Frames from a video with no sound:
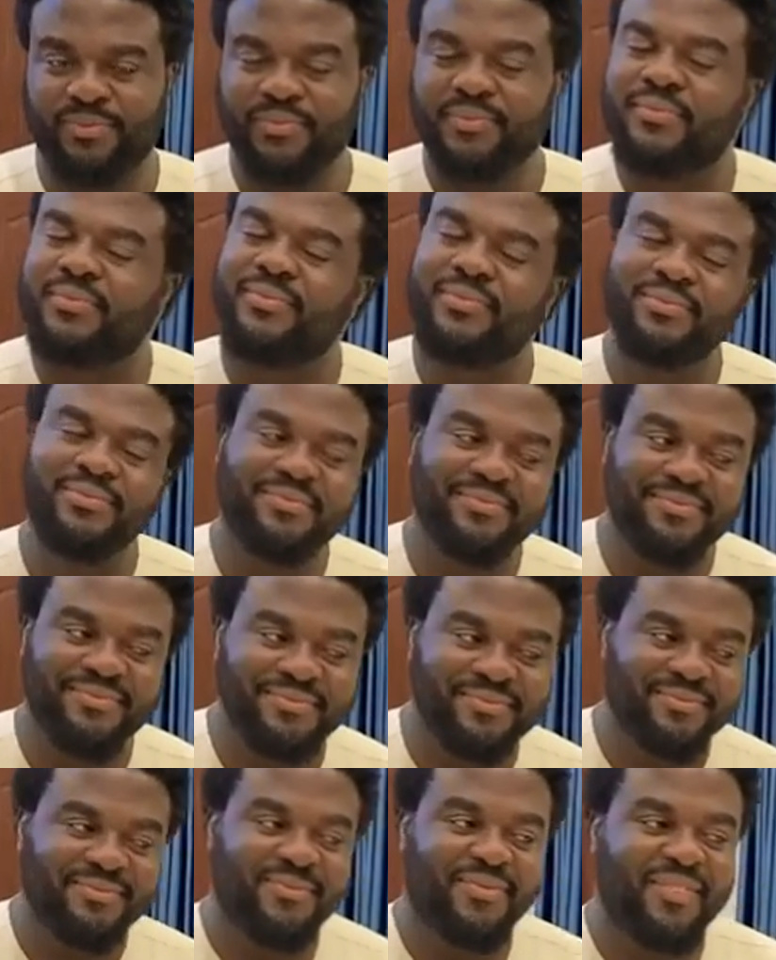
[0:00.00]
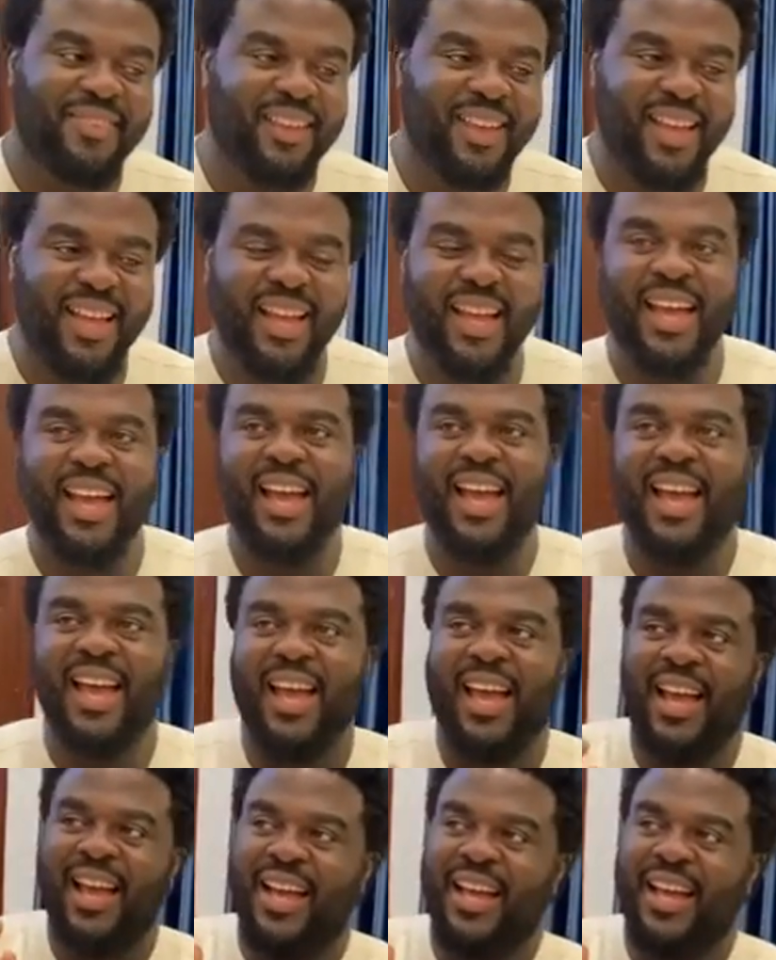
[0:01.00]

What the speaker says: (silence)